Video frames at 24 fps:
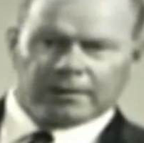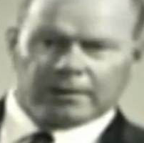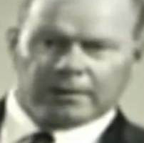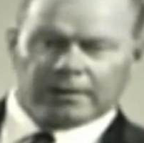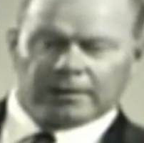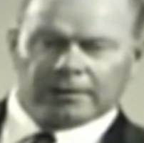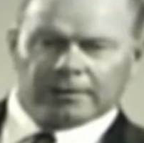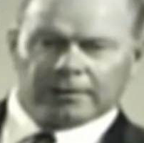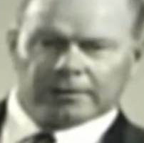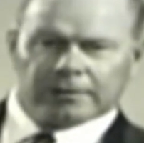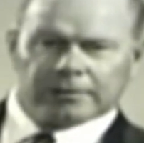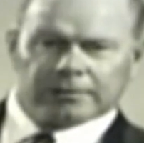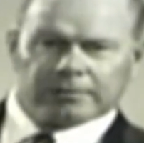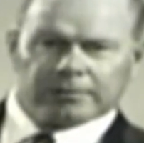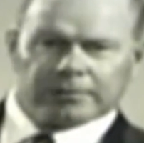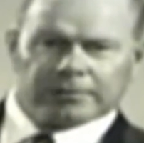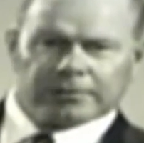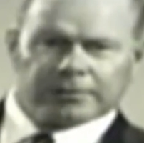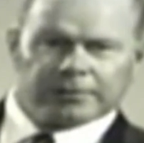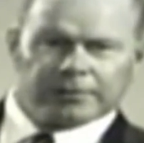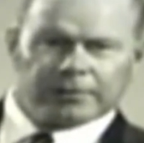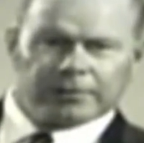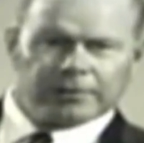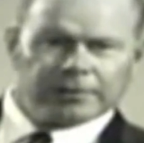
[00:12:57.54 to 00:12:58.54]
Uh, this
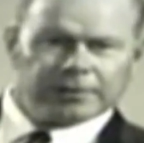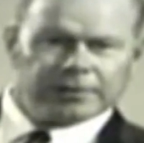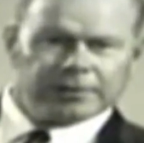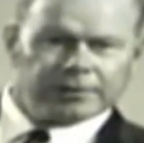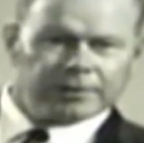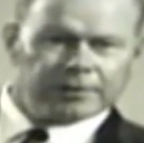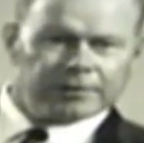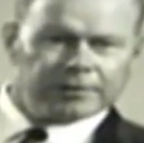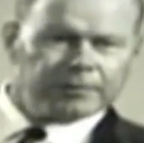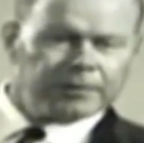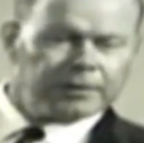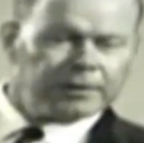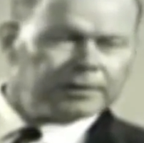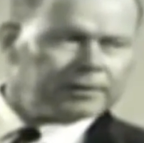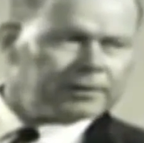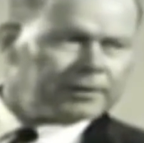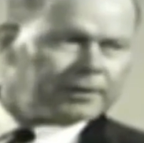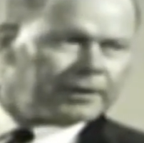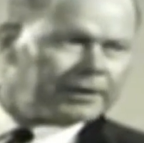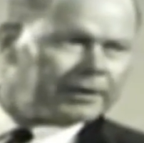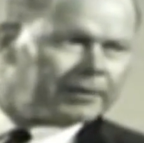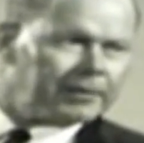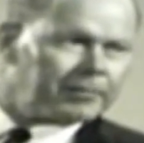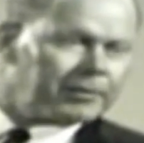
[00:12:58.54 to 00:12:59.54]
was 36 feet in
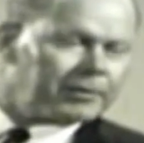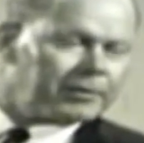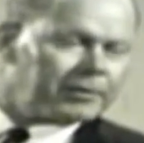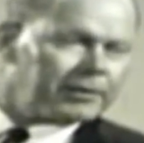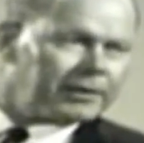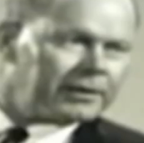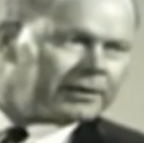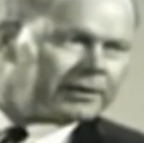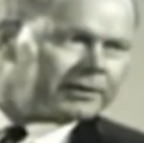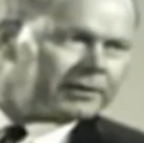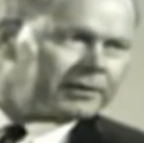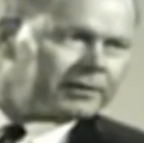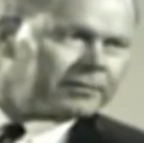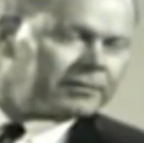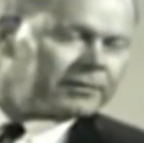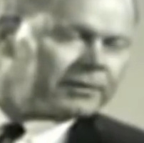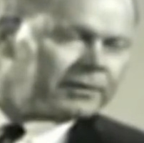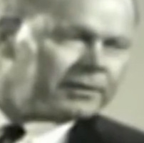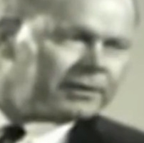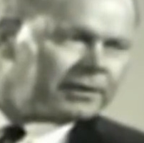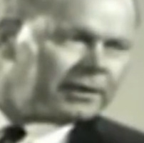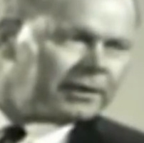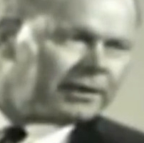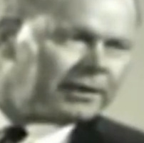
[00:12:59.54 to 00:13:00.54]
diameter and 19
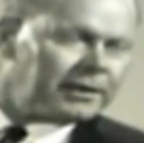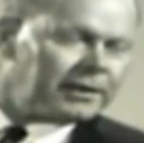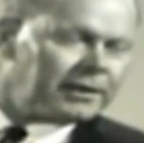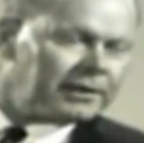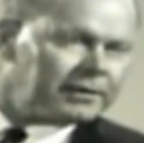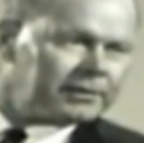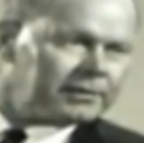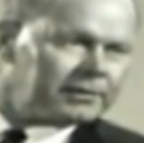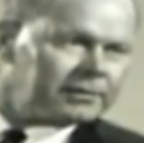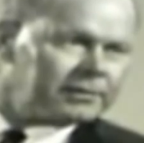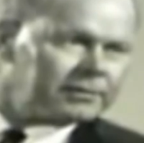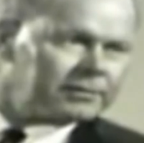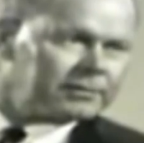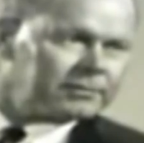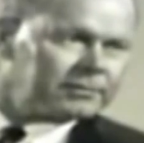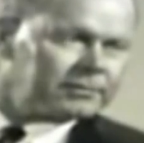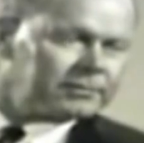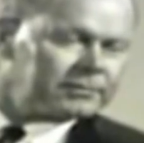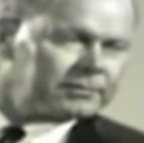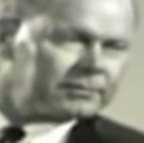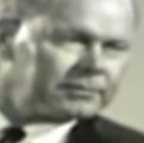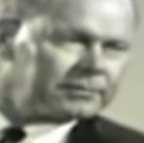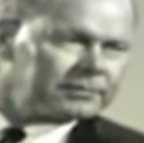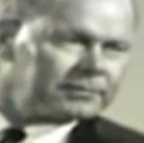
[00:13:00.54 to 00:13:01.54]
feet high. And
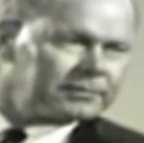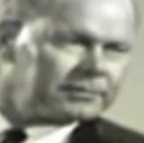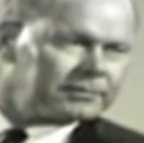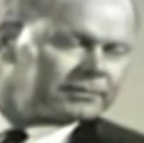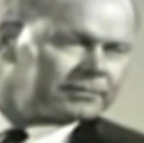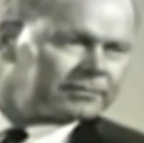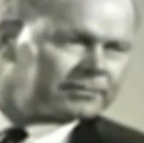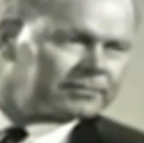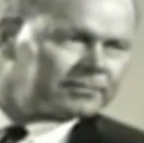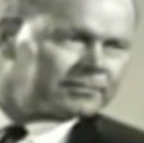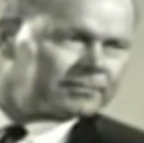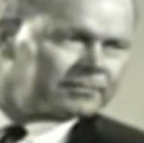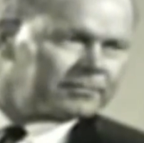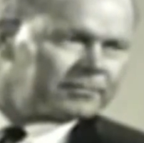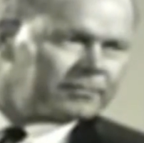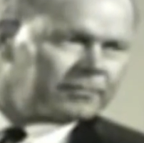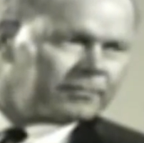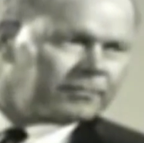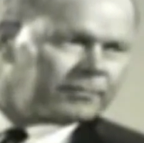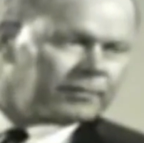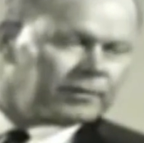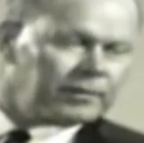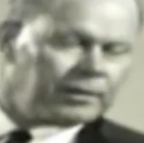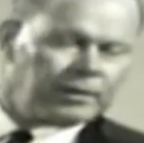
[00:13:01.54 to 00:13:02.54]
where was it? On the
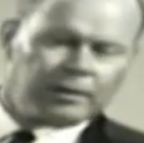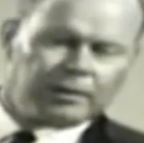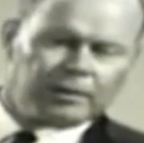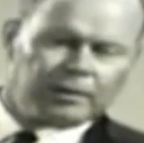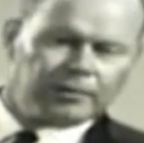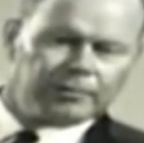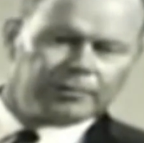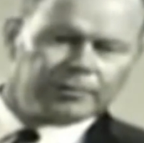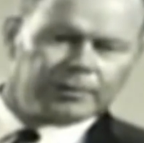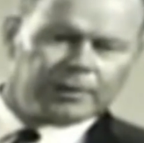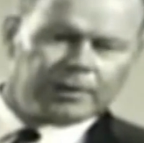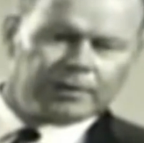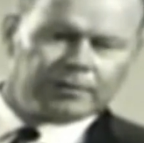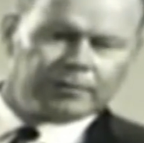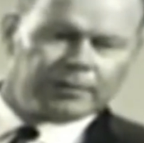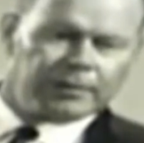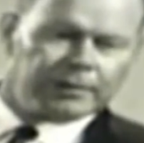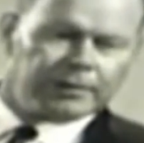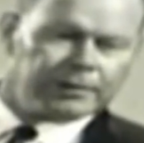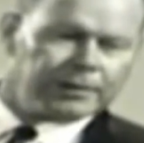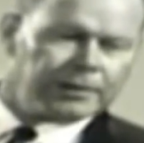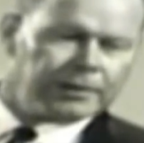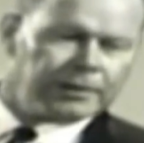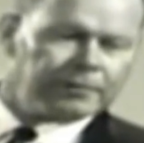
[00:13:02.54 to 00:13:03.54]
ground? No, it was
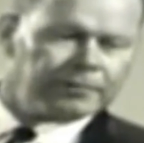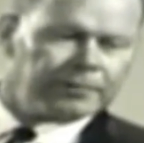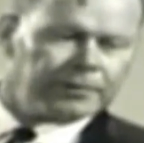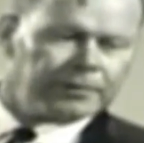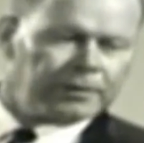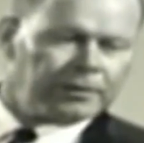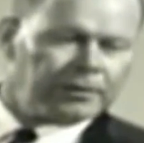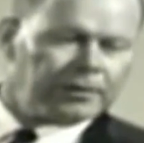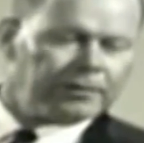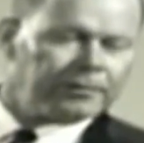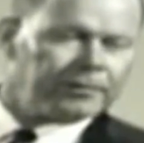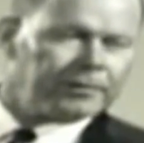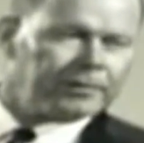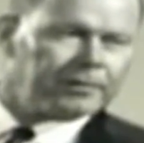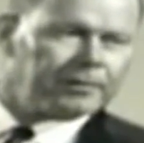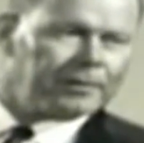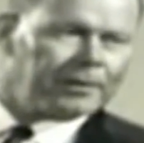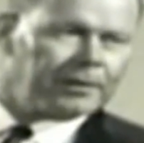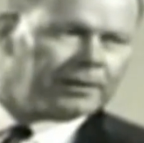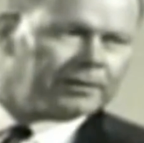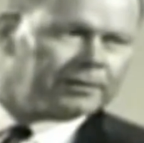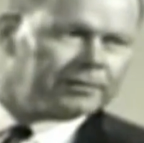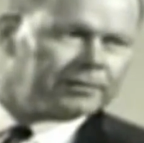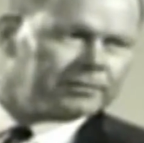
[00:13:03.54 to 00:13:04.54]
hovering 10 feet off the
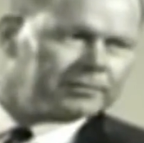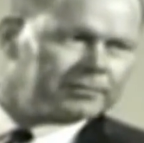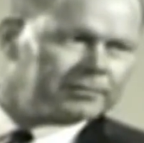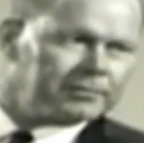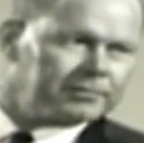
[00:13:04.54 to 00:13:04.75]
ground.